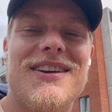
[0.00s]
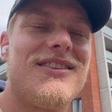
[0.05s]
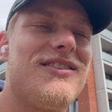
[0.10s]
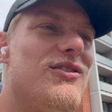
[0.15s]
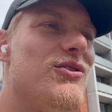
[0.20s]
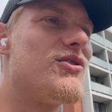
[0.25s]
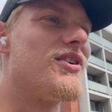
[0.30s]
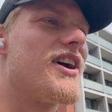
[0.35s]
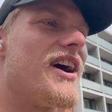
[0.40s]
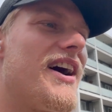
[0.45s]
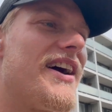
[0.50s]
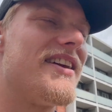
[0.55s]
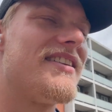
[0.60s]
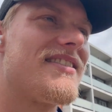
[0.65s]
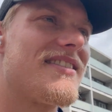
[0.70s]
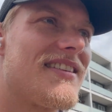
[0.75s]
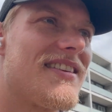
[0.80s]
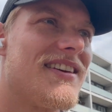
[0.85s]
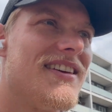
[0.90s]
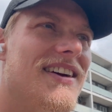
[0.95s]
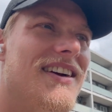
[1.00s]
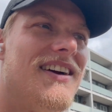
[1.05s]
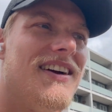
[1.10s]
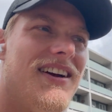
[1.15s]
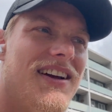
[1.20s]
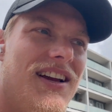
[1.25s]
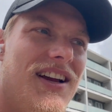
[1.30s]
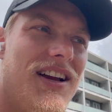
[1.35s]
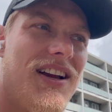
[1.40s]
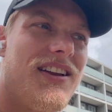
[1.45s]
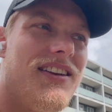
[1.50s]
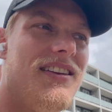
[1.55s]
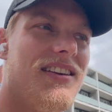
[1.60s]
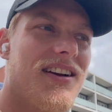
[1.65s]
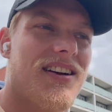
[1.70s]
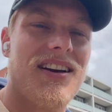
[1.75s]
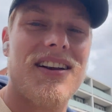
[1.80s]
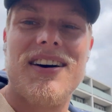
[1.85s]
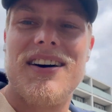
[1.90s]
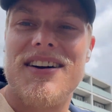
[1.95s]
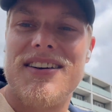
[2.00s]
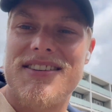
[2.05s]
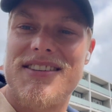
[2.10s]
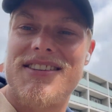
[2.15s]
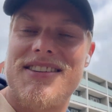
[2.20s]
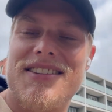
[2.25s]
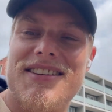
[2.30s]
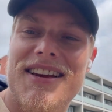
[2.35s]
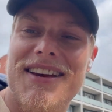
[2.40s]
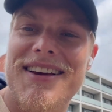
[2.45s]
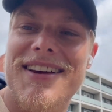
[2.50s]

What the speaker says: to guide the class